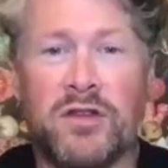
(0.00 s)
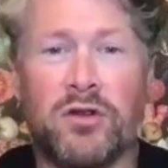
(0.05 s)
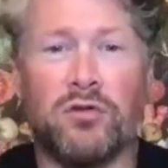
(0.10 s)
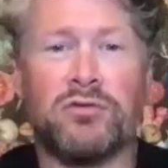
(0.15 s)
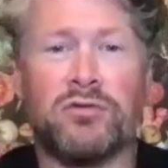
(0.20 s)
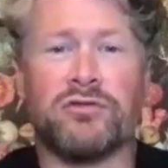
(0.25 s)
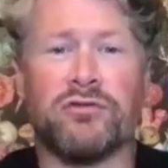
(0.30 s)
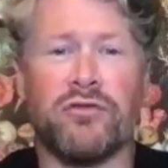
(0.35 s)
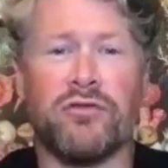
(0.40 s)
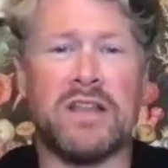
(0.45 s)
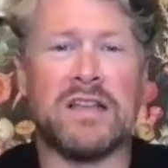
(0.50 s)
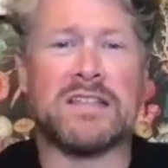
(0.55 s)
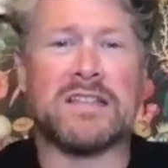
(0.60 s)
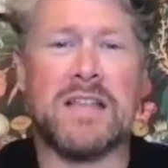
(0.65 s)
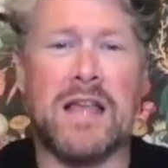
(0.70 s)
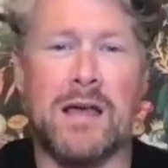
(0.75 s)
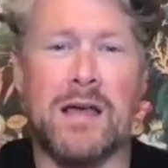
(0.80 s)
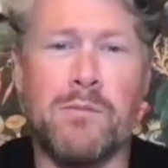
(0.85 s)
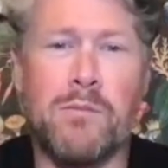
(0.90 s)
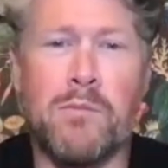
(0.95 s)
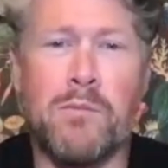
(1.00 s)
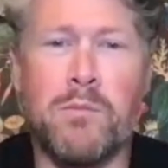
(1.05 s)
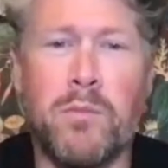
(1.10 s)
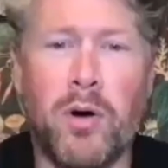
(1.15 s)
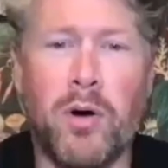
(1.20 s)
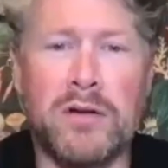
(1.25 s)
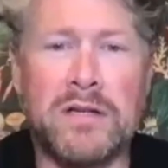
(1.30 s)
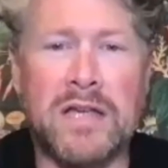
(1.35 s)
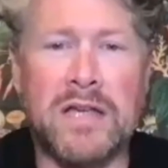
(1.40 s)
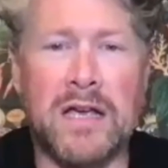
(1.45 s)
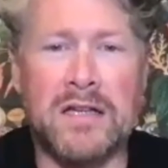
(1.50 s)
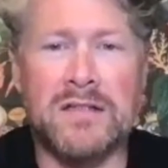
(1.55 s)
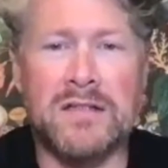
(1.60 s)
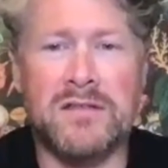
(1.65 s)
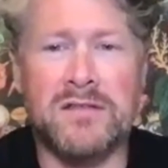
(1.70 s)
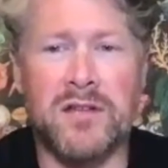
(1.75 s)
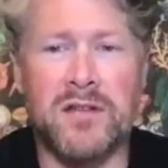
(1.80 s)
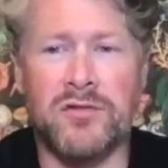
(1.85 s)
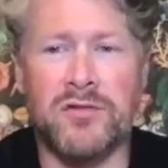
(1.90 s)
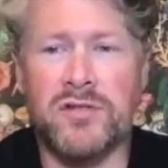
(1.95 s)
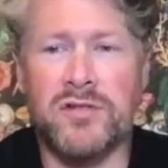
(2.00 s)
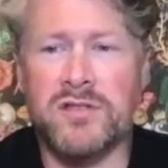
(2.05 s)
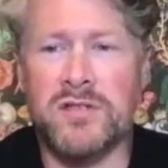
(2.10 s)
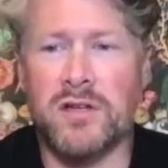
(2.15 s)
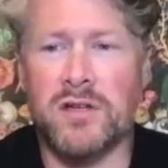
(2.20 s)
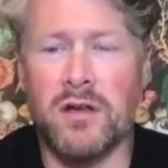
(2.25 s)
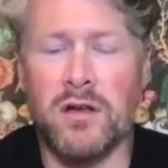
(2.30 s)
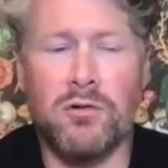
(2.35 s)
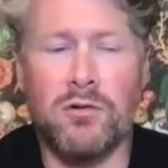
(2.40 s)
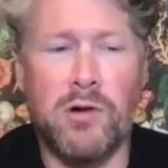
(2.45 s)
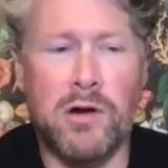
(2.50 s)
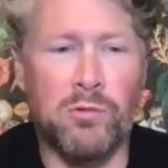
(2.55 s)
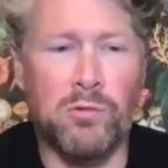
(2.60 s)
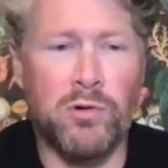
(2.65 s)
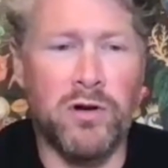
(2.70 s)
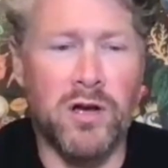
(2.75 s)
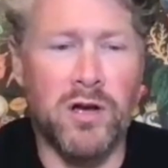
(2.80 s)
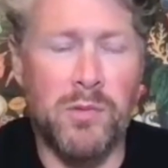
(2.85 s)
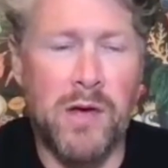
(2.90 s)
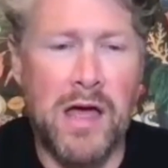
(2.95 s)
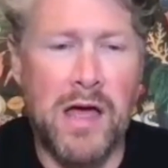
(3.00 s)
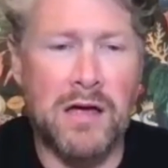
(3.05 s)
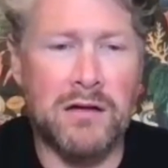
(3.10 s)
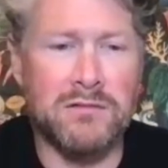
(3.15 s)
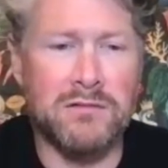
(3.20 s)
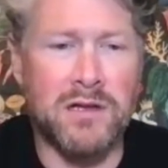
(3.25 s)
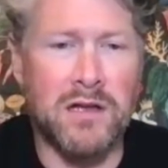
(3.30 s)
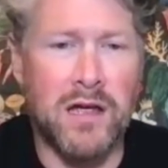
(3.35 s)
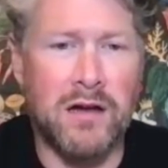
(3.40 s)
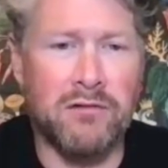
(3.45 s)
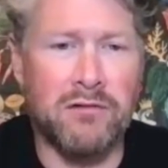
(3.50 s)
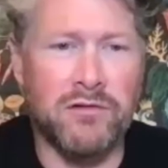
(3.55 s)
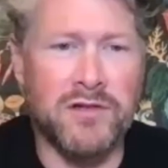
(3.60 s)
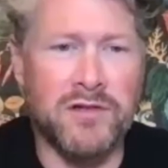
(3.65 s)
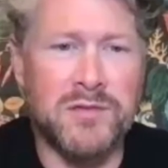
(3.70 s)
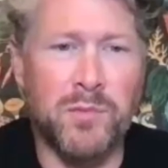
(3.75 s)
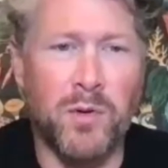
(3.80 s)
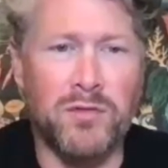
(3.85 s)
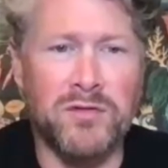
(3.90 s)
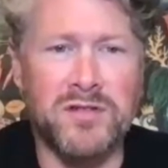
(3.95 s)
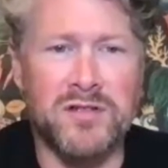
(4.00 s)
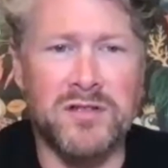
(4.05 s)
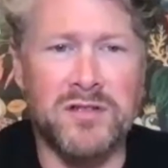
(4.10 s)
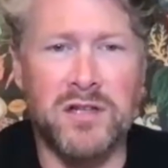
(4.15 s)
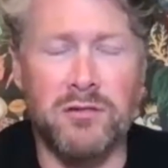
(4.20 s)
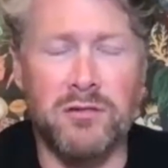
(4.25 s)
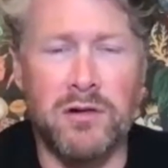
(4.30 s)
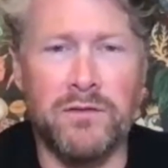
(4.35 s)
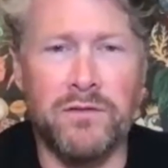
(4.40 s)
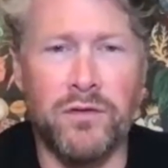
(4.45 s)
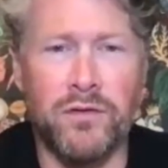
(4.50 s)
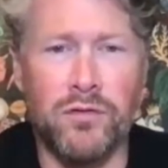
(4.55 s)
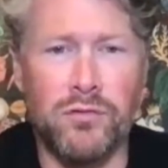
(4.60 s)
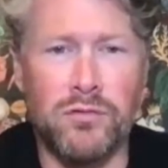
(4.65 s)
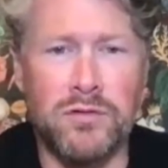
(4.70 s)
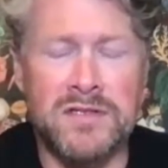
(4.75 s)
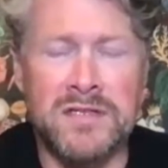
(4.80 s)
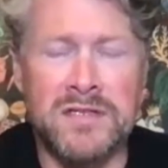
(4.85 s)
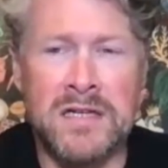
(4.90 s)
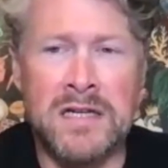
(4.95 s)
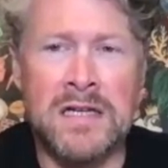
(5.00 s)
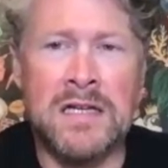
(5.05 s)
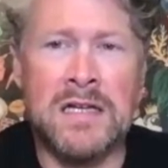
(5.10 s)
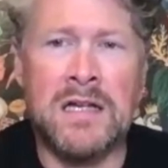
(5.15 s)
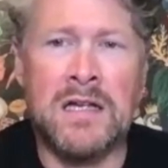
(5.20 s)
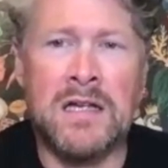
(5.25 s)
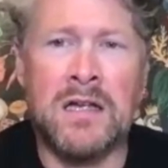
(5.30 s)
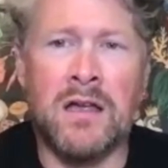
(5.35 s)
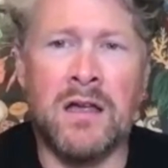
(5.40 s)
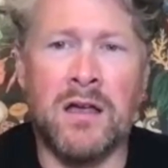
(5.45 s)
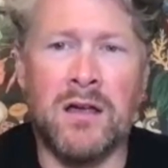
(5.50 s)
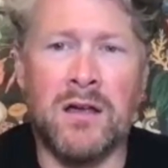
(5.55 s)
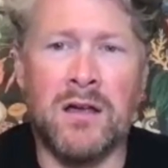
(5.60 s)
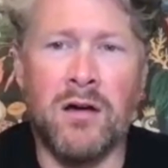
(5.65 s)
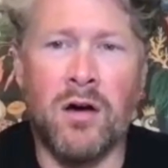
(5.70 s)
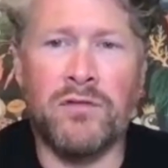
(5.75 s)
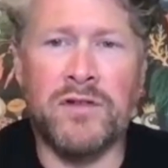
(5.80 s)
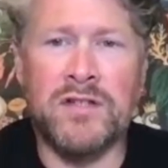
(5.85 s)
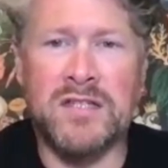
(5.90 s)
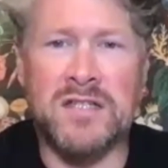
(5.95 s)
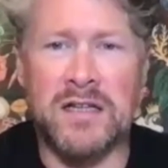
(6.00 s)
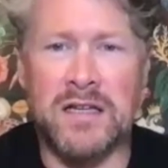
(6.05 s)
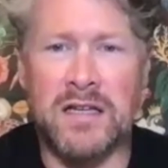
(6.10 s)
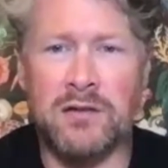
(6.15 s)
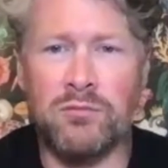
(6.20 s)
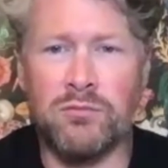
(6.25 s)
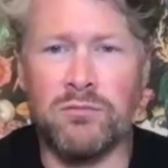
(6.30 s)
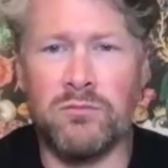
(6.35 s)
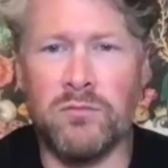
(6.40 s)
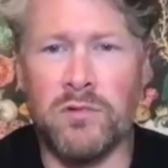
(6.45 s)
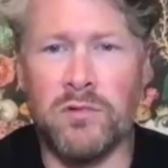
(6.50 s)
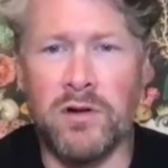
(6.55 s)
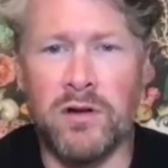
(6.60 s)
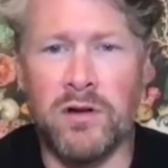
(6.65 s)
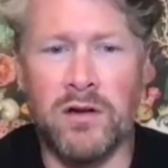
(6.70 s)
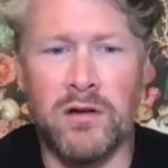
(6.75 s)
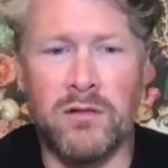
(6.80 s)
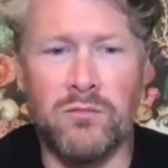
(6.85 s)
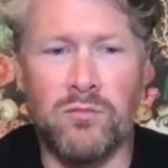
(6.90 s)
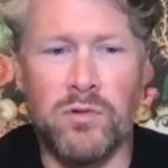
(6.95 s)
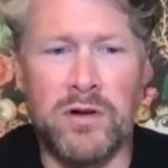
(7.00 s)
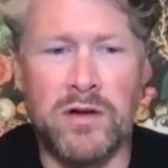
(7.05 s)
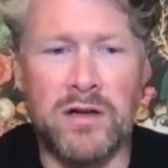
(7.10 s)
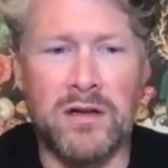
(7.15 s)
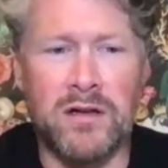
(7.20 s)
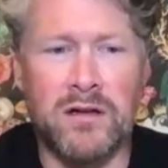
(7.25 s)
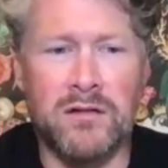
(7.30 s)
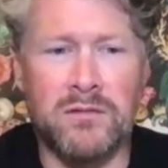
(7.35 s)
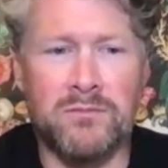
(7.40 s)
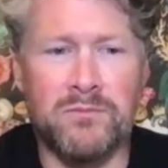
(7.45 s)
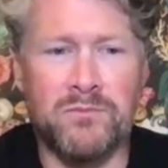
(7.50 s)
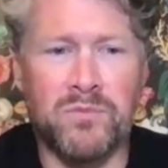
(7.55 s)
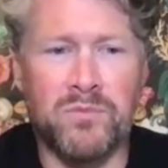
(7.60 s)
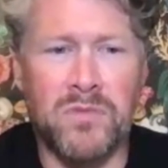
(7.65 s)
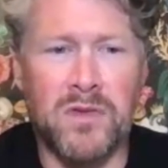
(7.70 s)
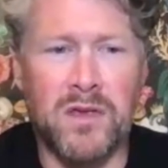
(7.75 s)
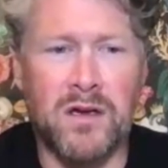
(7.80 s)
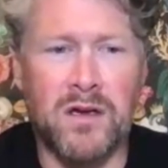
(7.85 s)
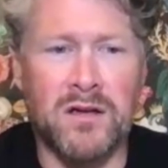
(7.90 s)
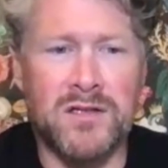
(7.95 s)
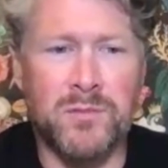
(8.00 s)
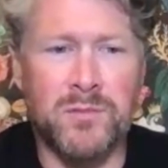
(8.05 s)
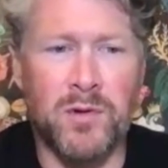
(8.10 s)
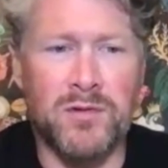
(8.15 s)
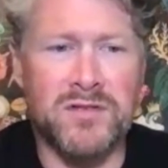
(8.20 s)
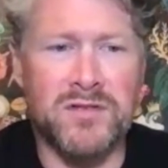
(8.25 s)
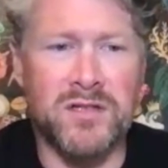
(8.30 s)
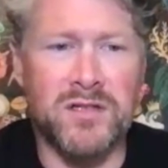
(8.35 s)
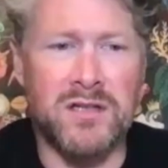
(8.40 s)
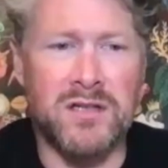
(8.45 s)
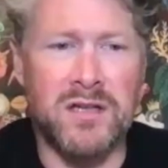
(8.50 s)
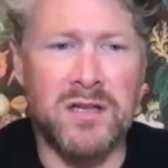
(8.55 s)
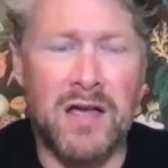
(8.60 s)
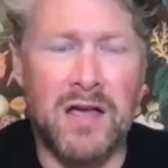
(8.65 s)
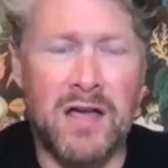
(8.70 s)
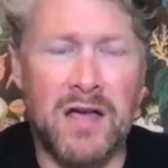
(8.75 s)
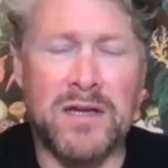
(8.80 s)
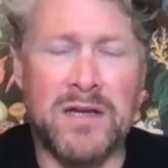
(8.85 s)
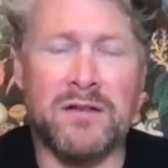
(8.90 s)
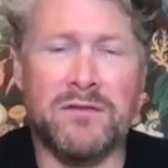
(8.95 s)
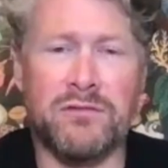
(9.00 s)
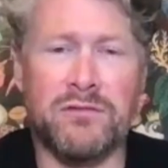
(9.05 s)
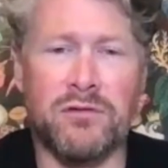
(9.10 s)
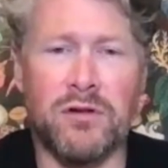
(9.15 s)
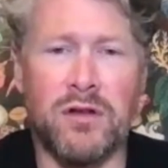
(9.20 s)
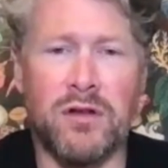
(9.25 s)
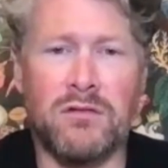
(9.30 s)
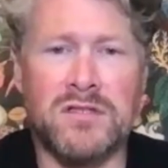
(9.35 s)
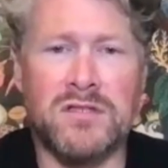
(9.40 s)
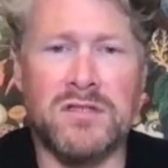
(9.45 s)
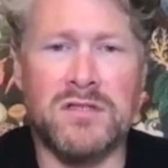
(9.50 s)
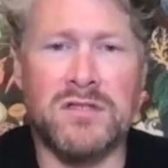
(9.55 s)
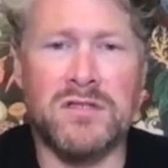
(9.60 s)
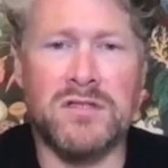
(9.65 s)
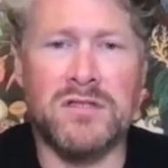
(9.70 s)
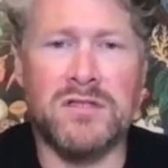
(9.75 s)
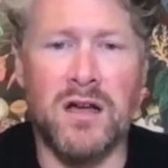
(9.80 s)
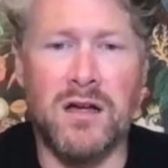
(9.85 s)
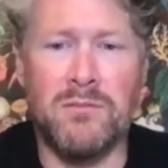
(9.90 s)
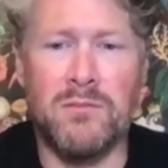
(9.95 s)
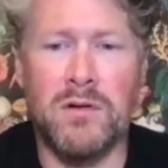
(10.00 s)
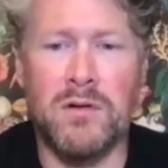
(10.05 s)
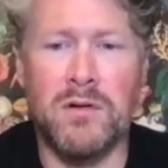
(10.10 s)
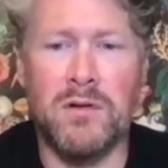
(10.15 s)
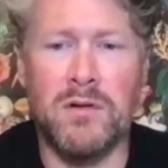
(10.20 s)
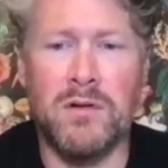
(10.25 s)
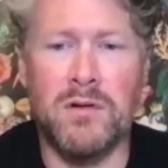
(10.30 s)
Ultra Running Sam podcast. So just a quick word about our sponsors going forward. Obviously, we're sponsored, have been for a long time